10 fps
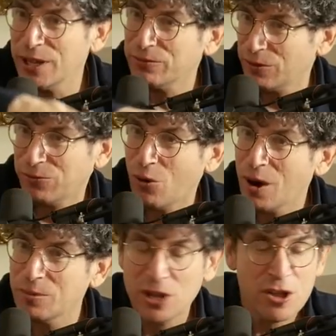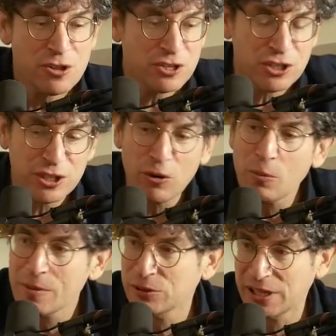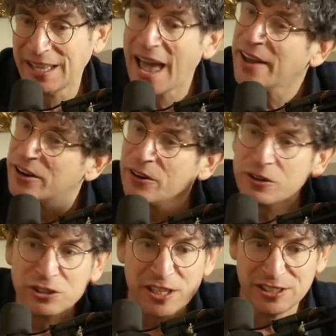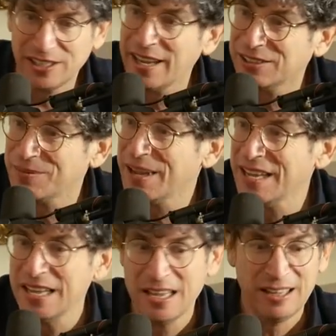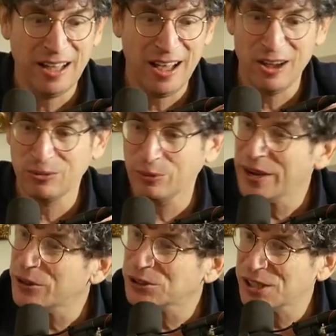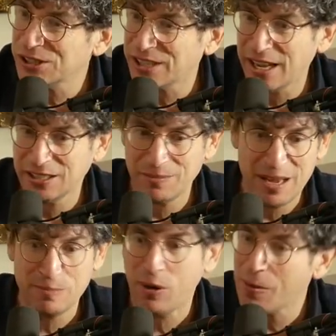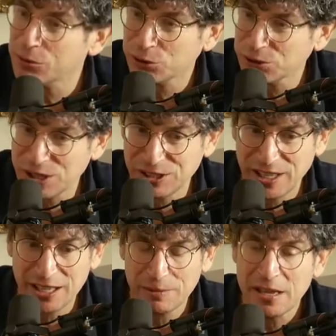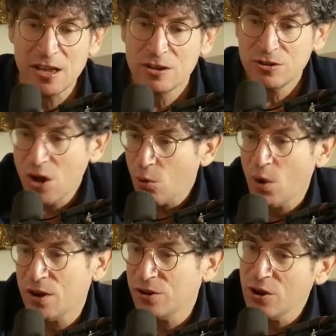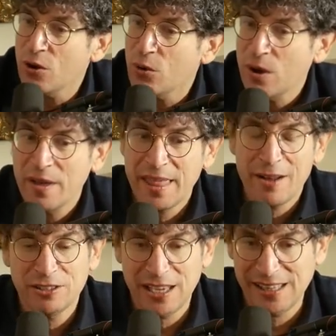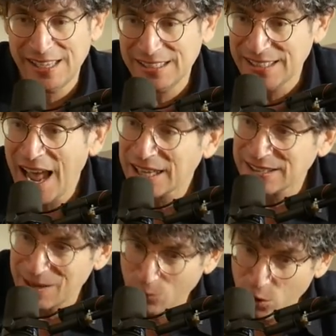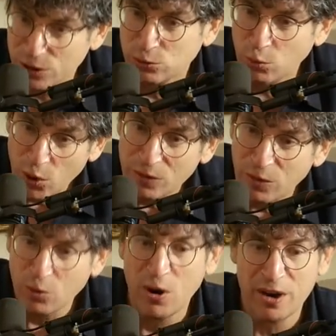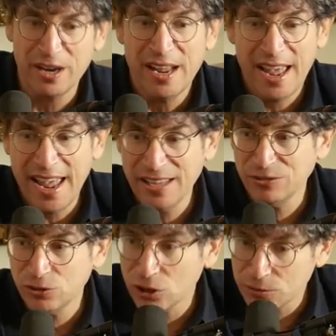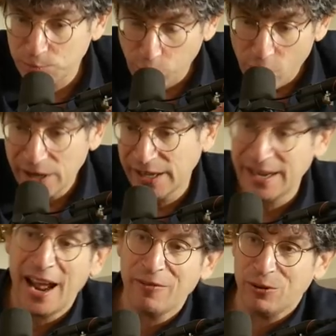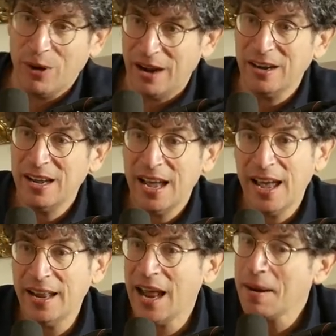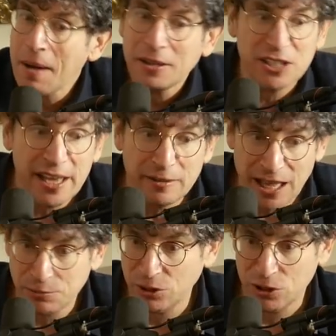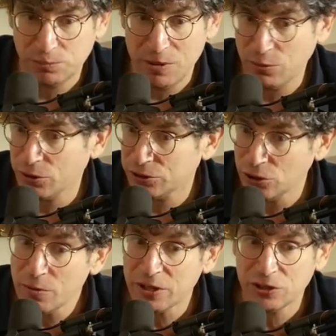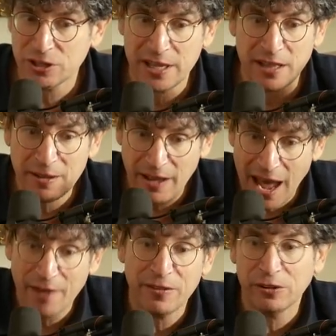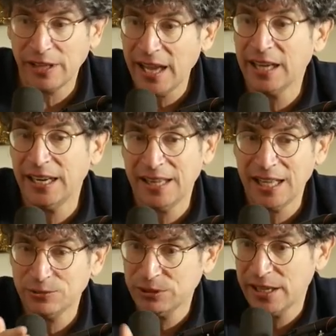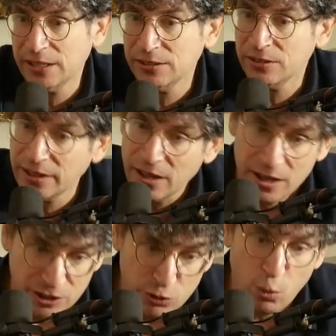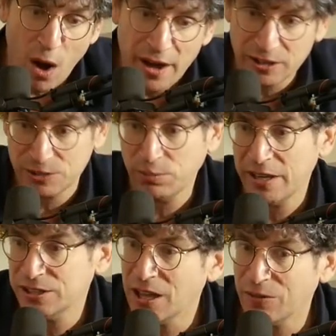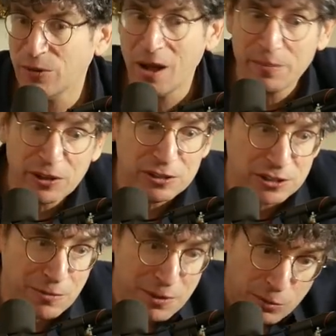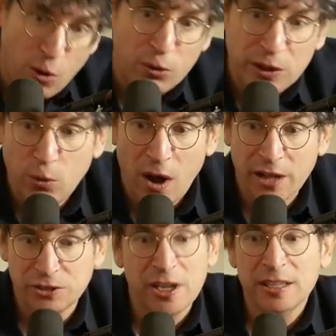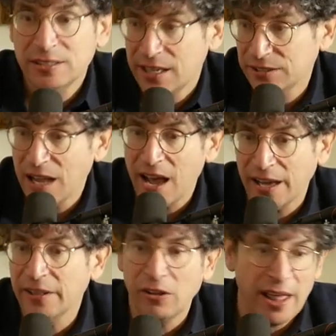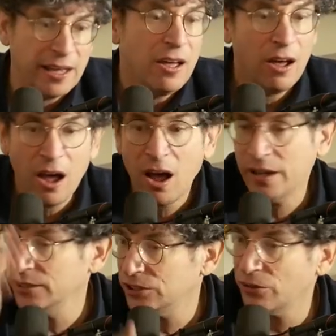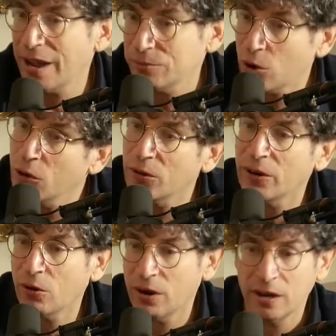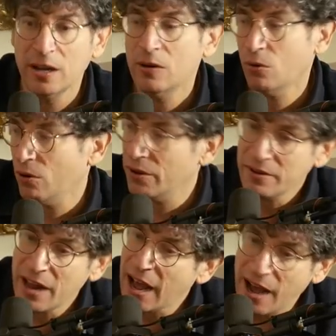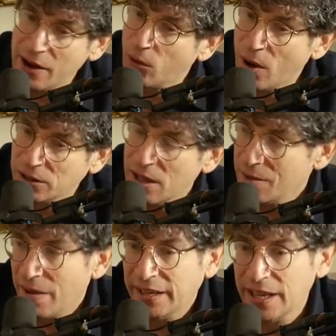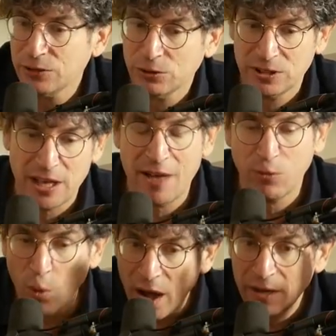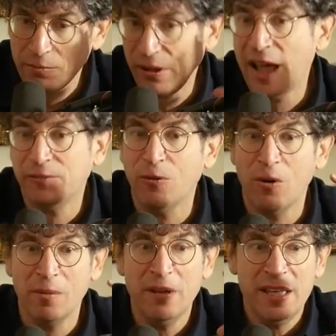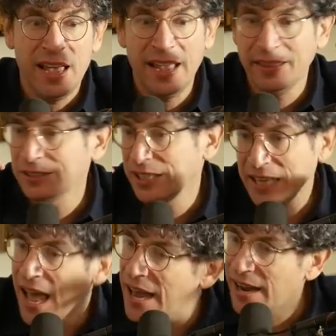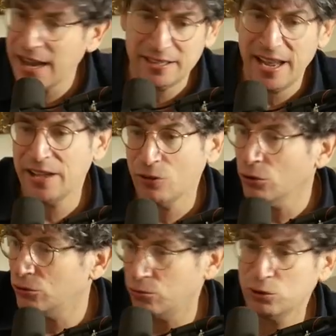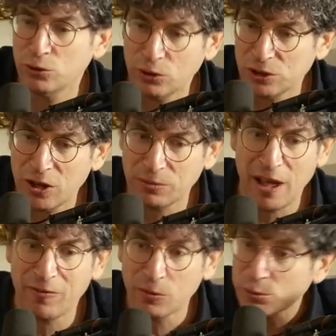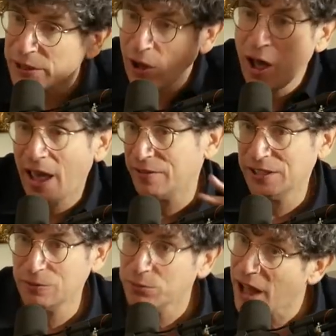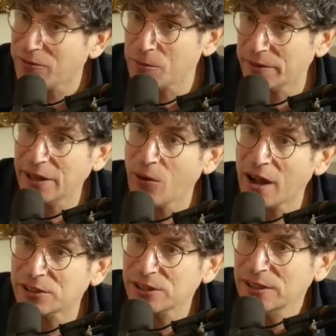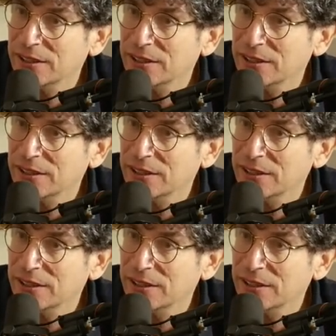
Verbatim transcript: yeah. week for Forbes? Zero people said editors didn't say it to me. Yeah. Uh, readers didn't say it to me. Publishers didn't say it to me. No one knew that I was taking the exact same words, word for word, and just putting it everywhere. Yeah. And, and I'm not saying that's because people are stupid. It's just that they have their lane and that's what they, sure. you want to spread stuff around because some people only watch TikTok and they're like, uh, Instagram's over or, or I don't want, my kids will have one platform and they'll say, "Nah, nah, Dad, don't do those other platforms." But they all have a different platform that they right. watch.